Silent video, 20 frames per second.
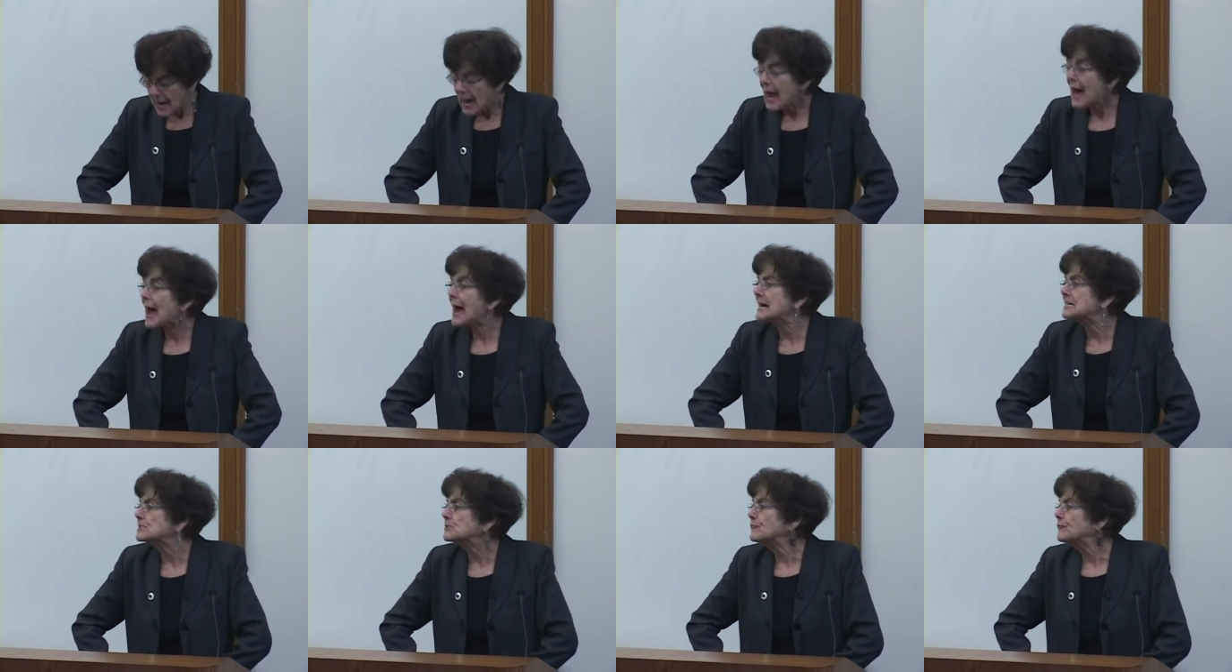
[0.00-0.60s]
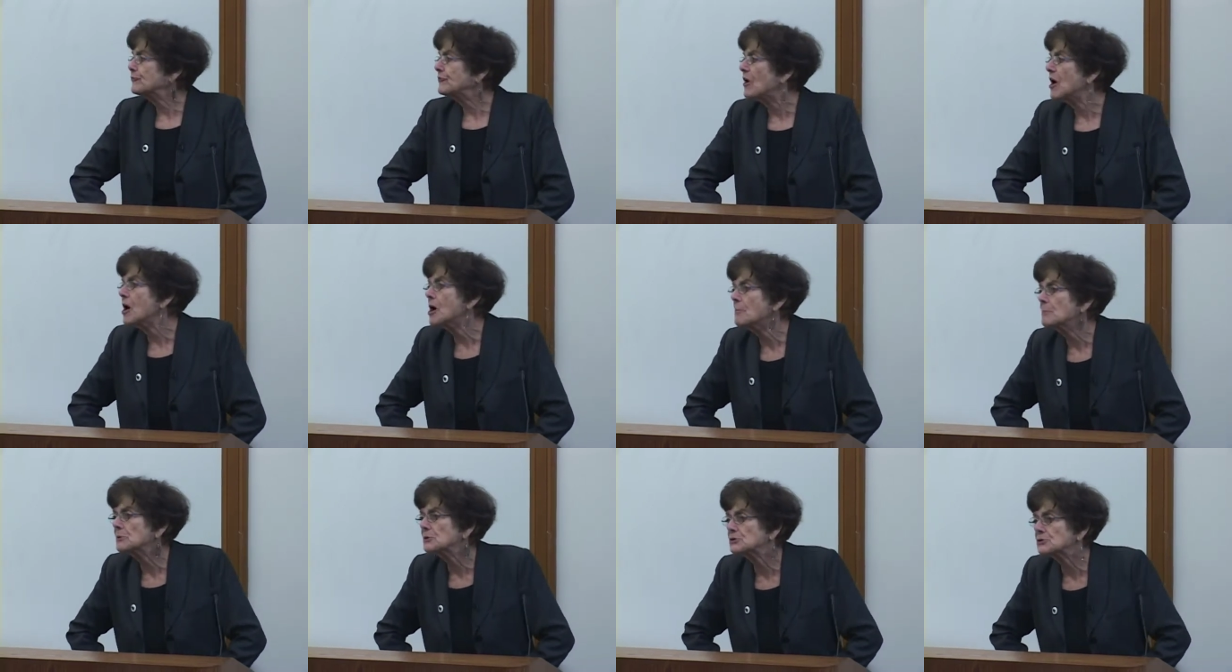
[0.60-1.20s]
as
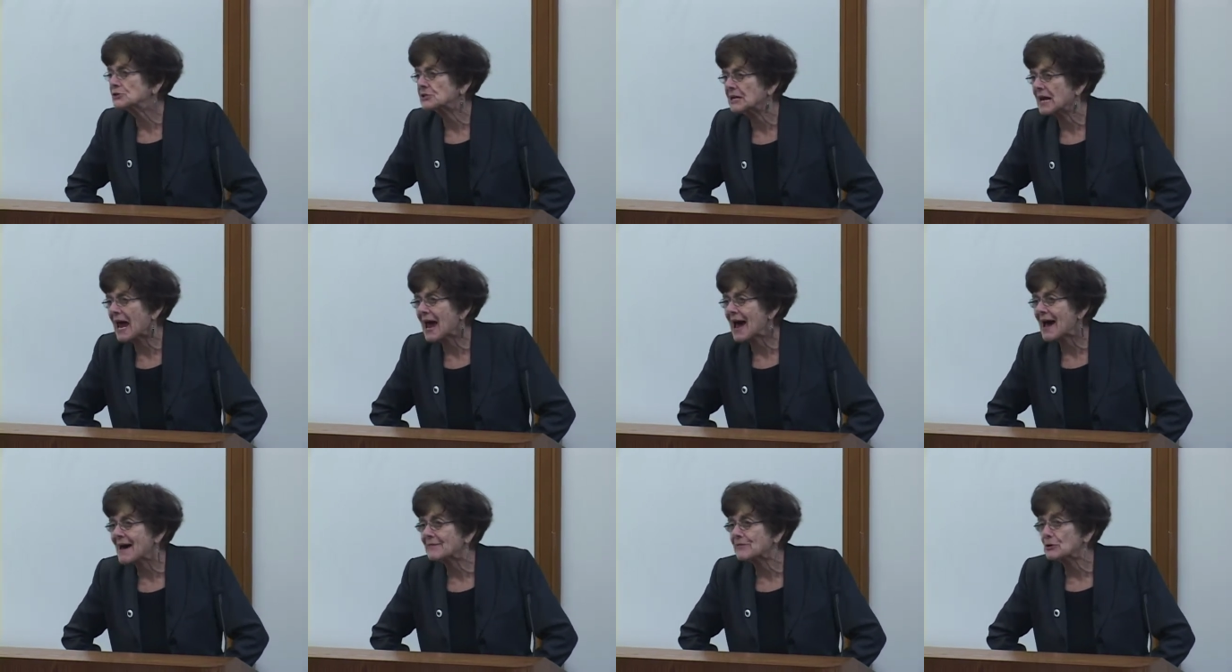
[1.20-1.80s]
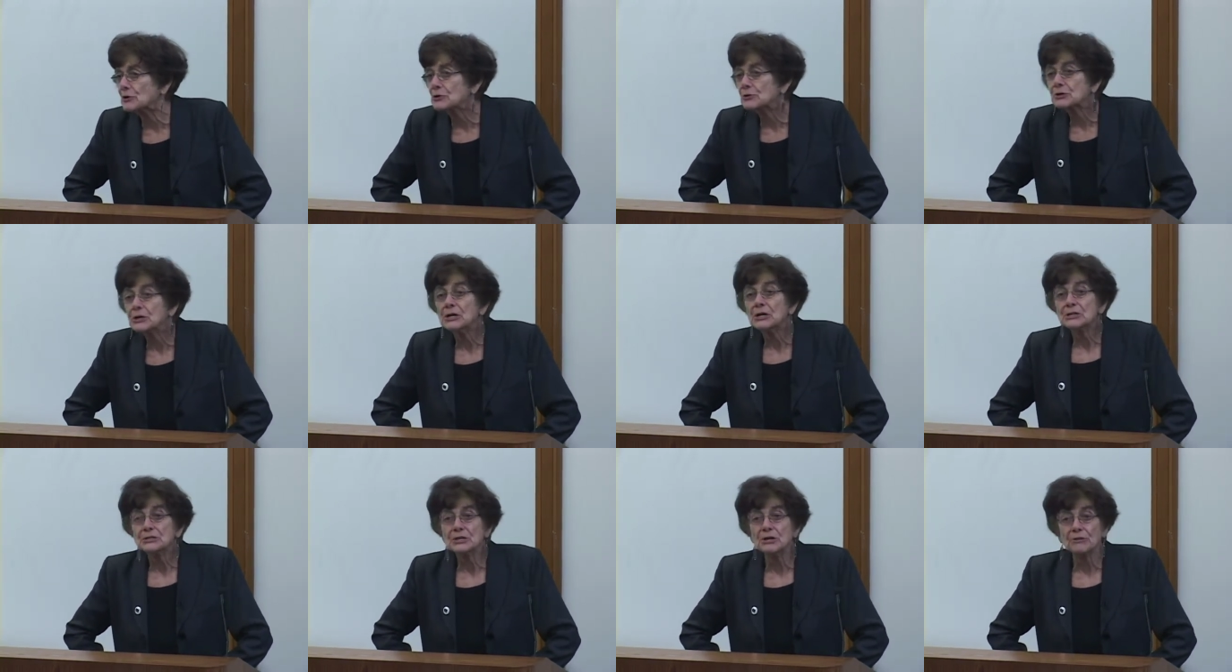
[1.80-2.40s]
farmers gathered
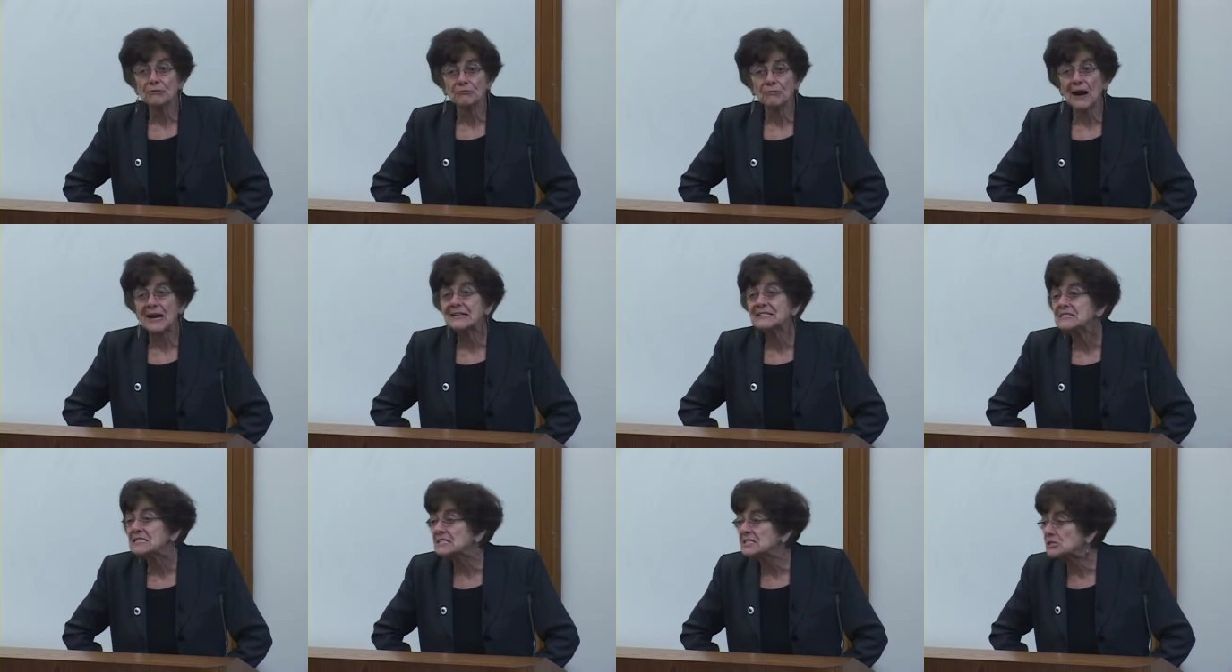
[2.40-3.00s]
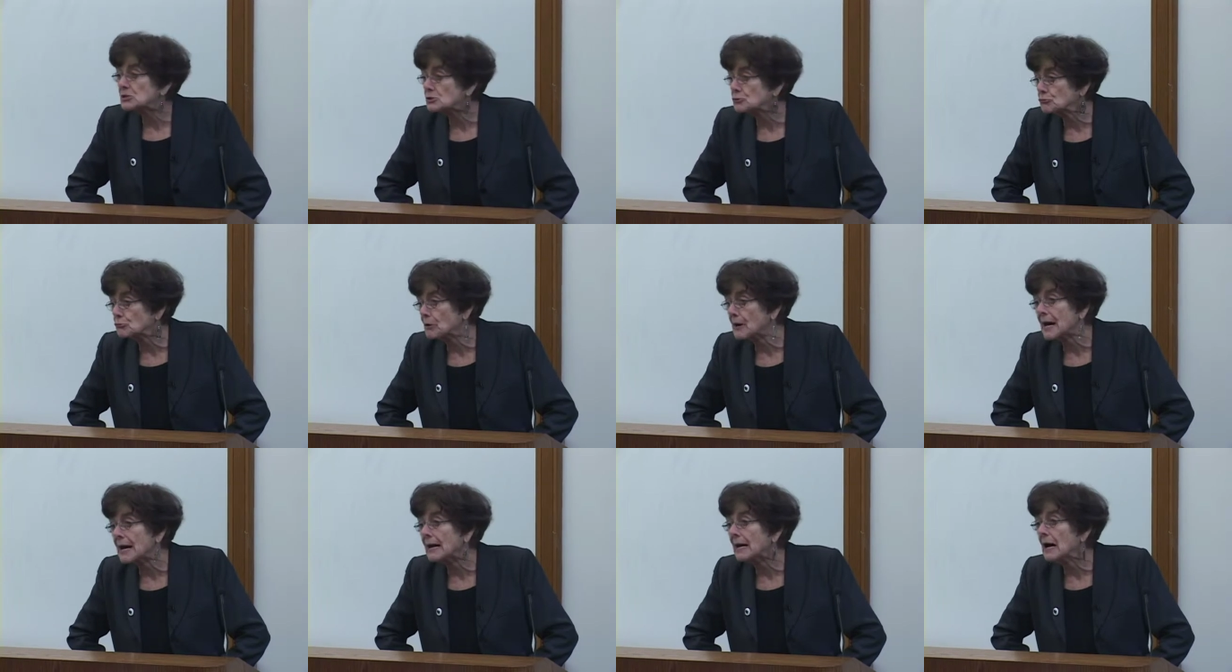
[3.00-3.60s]
to threaten to
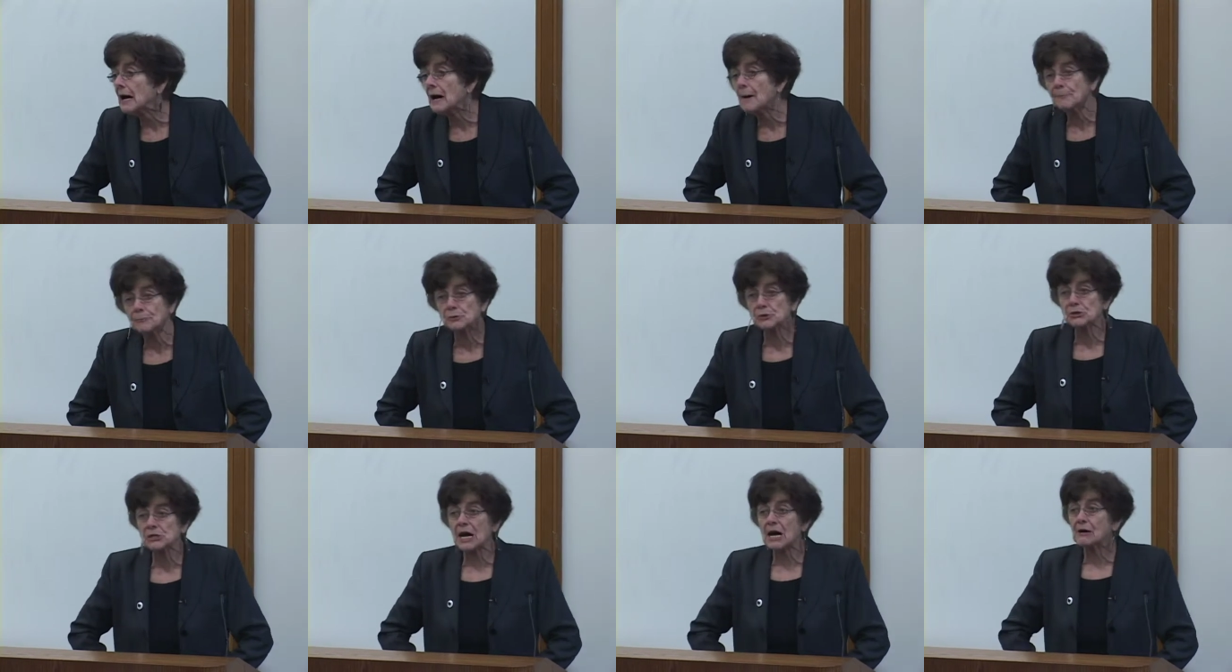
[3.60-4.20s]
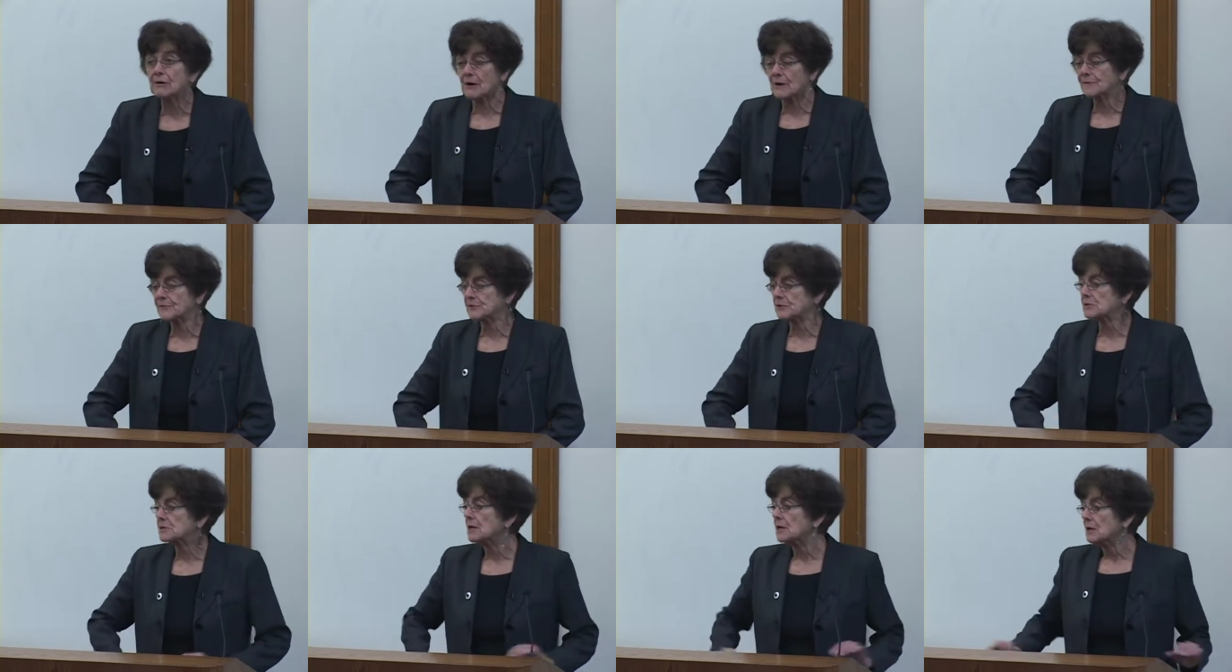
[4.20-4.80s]
string up
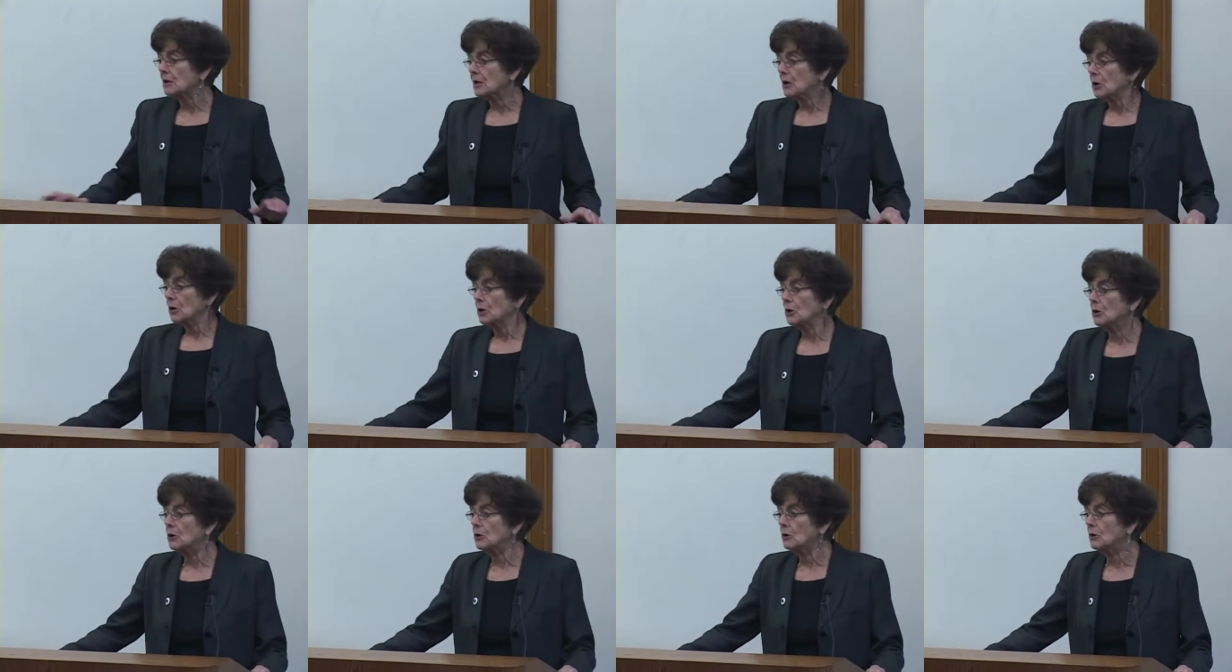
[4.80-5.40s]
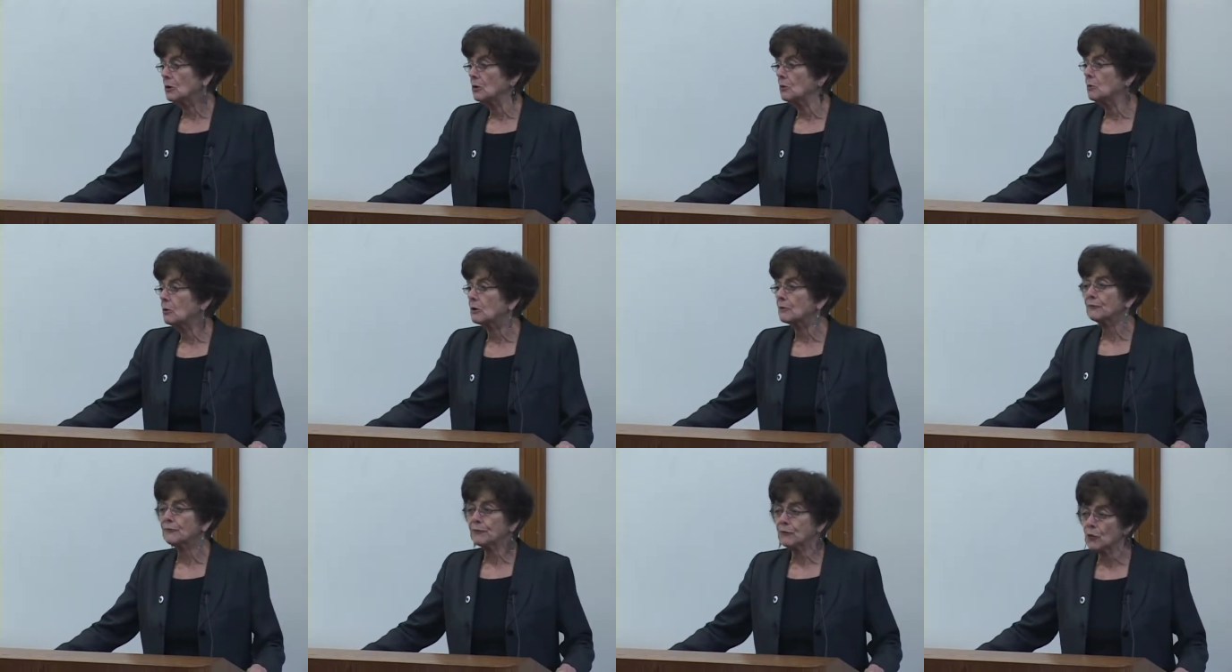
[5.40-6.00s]
sheriffs who were
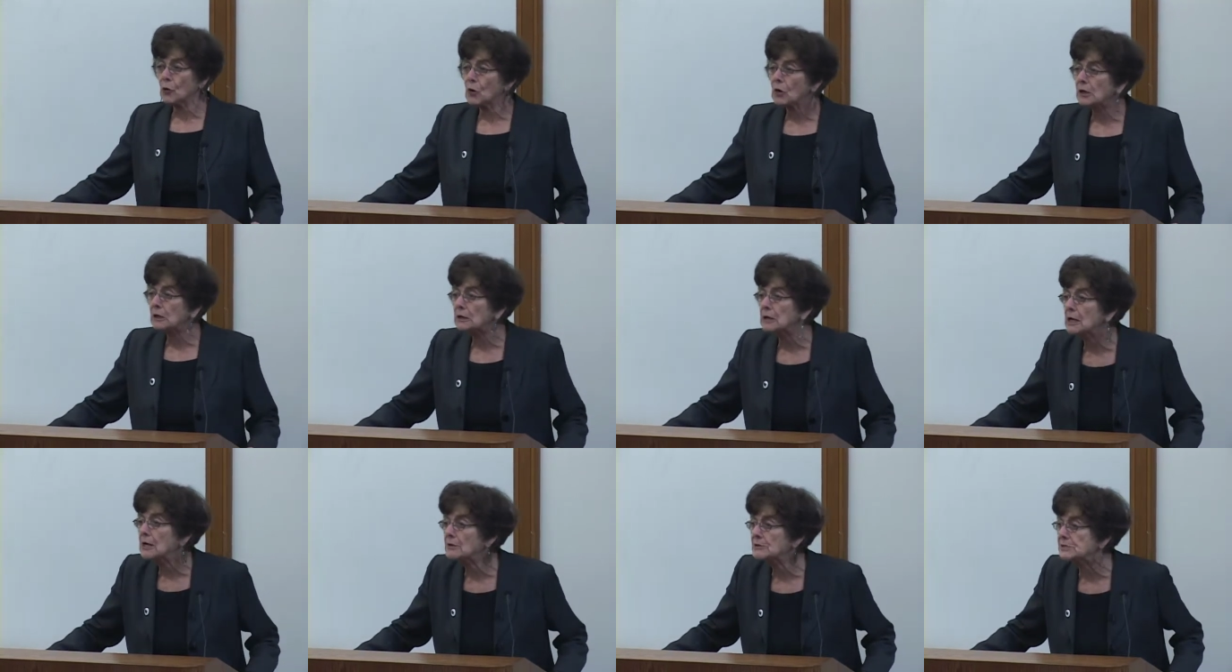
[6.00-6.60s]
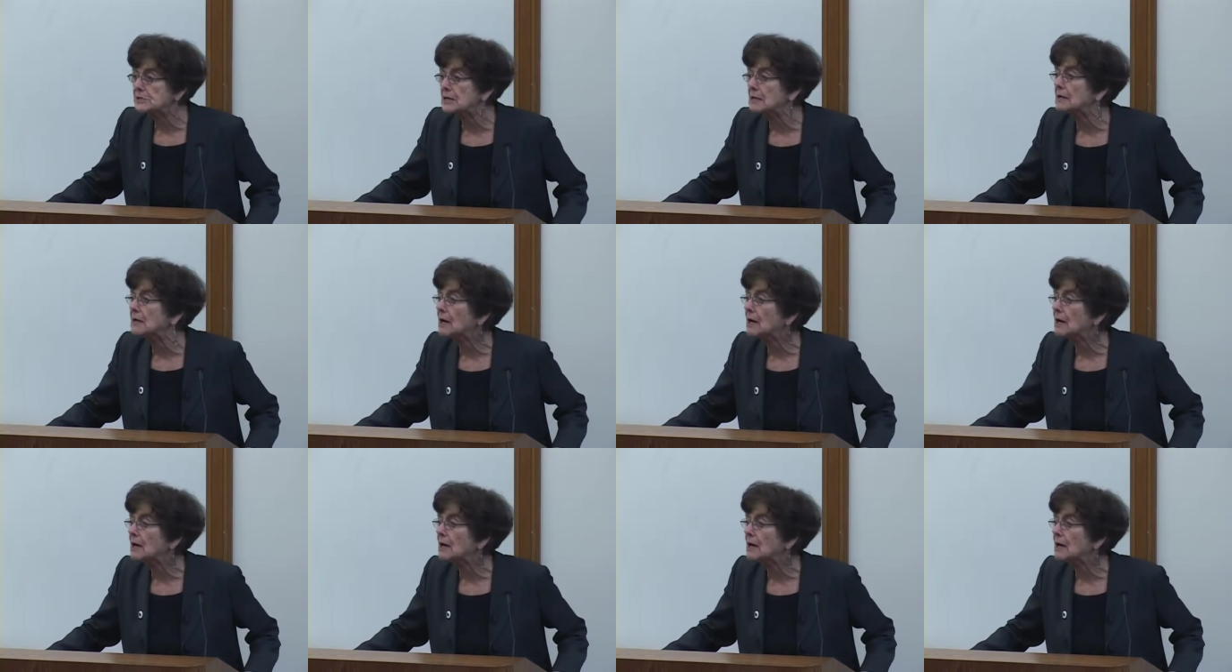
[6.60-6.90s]
foreclosing